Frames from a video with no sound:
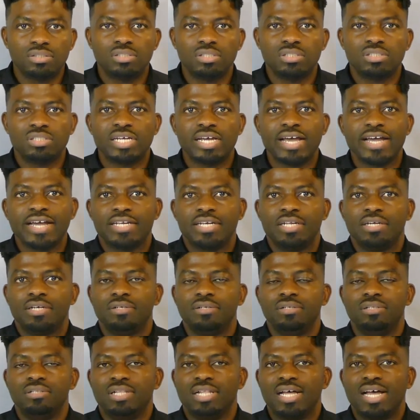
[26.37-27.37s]

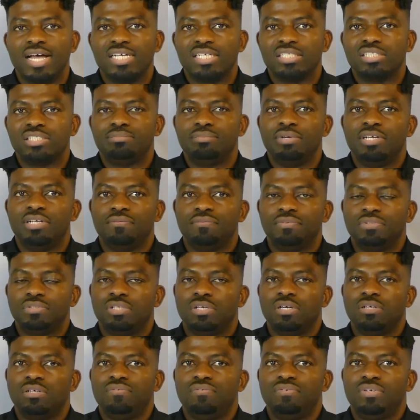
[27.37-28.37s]
technical aspect of
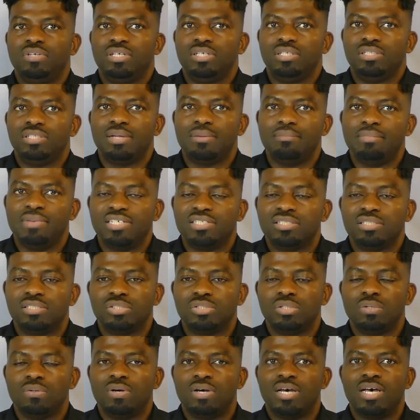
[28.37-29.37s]
photography that makes it
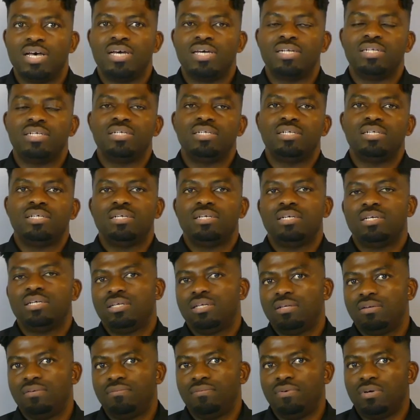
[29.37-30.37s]
so hard
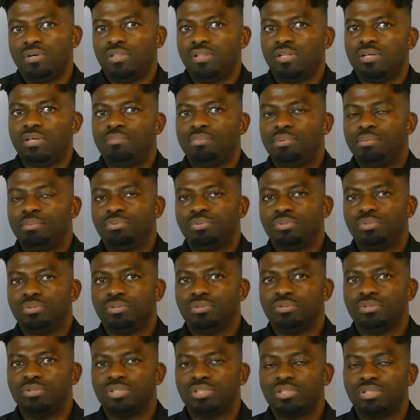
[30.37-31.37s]
for a lot of people to
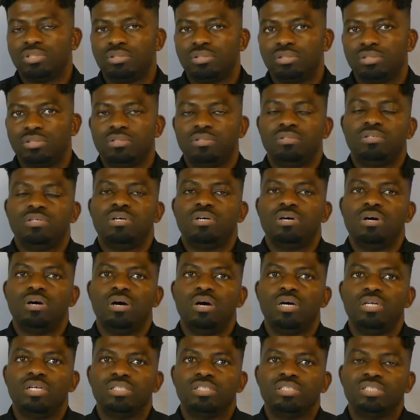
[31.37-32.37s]
just
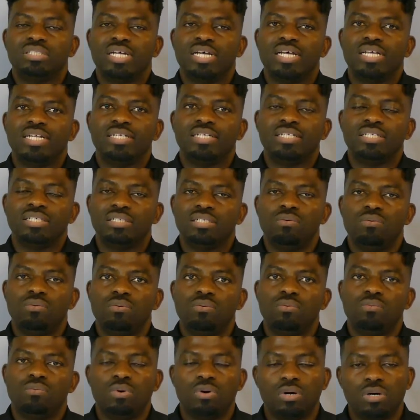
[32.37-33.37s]
understand
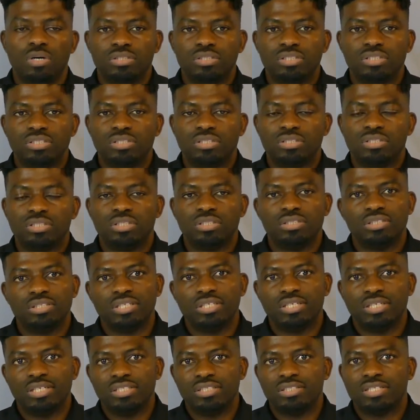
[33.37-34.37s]
what
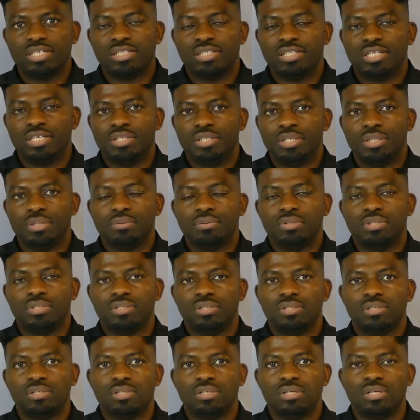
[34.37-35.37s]
it is that they're doing
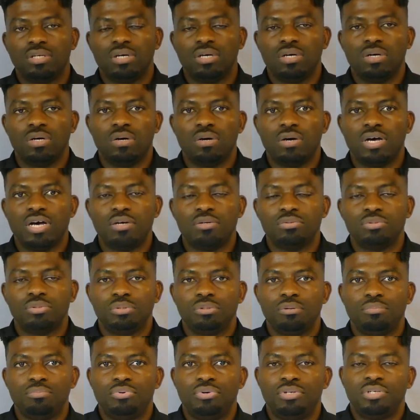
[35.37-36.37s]
or how to
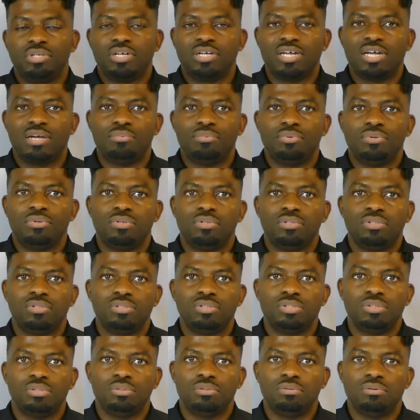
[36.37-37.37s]
operate the camera.
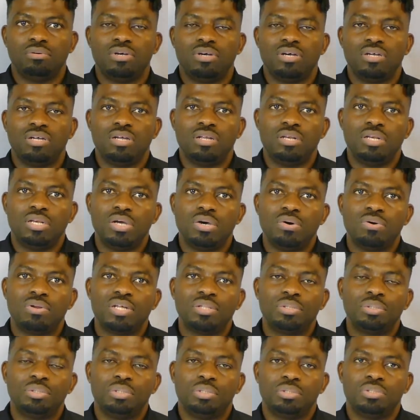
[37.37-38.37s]
So knowing how
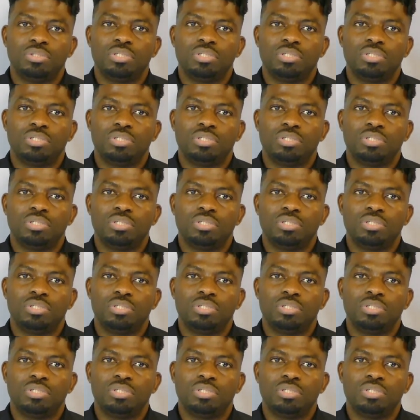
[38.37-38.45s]
to use